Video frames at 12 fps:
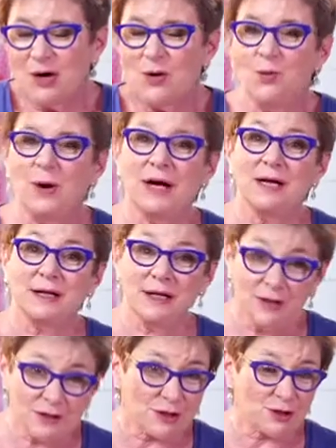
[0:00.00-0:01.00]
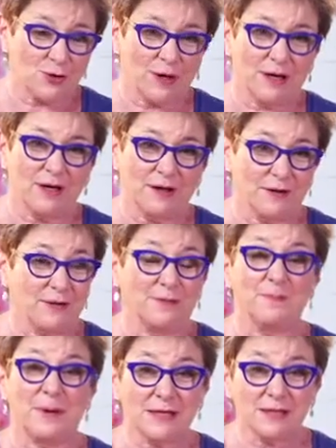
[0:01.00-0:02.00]
Well, here's a trick the
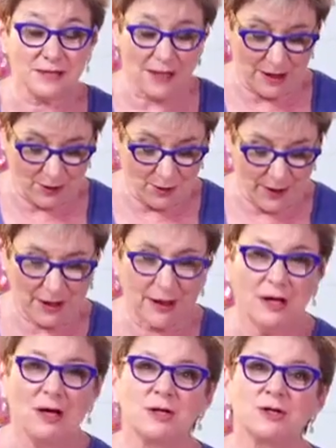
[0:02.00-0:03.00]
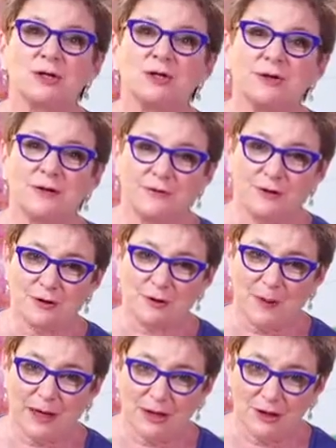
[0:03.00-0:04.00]
best takeaway turn the
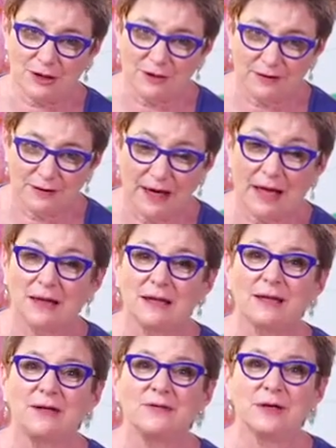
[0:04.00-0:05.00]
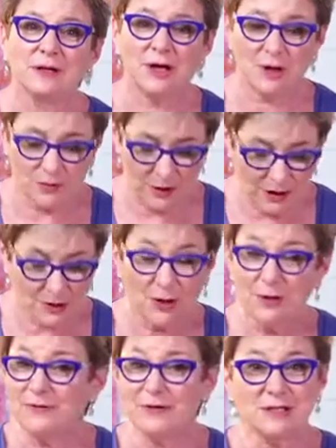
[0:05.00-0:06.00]
first page, leave it alone,
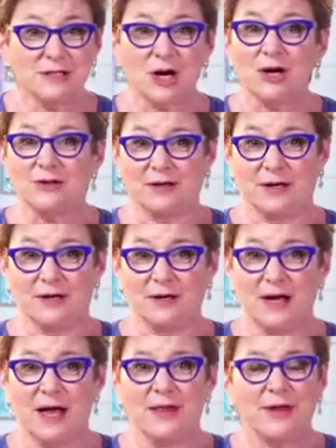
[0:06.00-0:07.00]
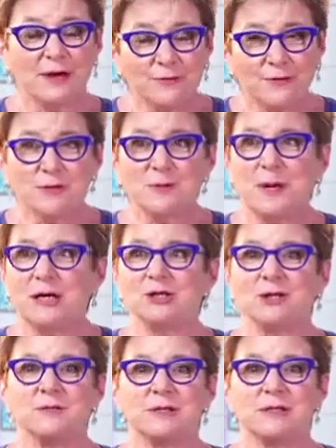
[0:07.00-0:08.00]
don't even start there that first page
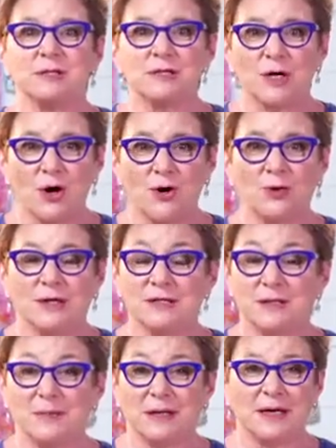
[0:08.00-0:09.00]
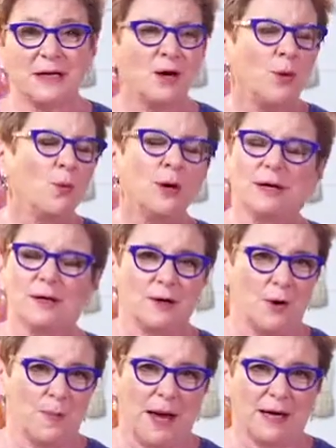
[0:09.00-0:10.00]
can be so intimidating. We can
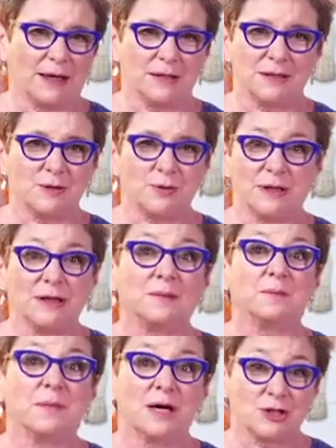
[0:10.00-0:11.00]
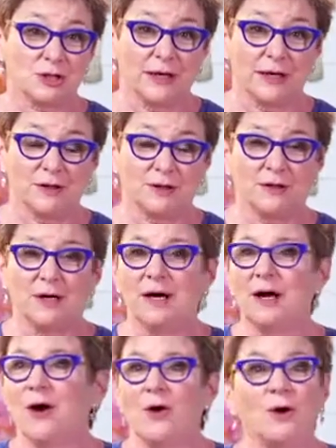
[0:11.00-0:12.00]
go back and deal with it much later,
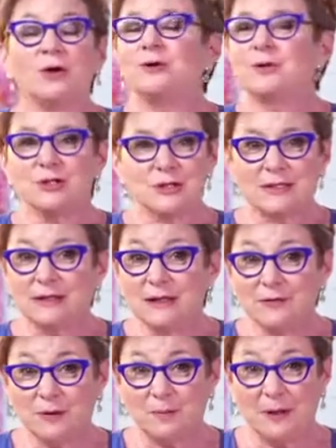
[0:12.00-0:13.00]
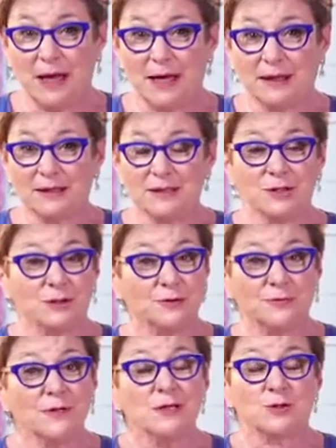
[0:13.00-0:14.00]
or you can just leave it blank until you're
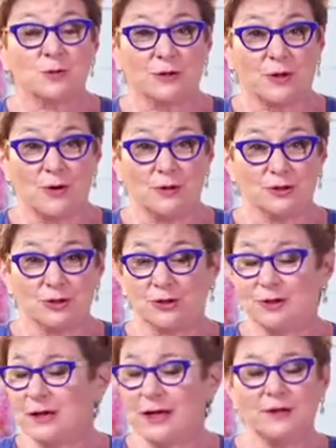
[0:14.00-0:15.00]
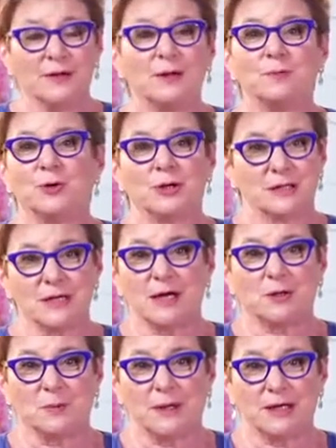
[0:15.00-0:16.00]
finished with the whole journal and then put a
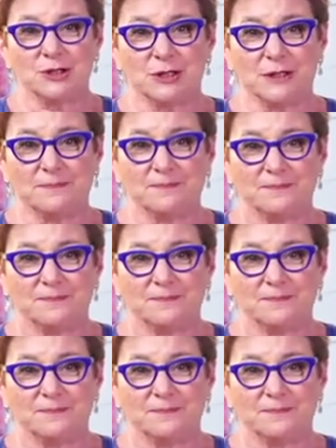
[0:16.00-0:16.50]
title page in.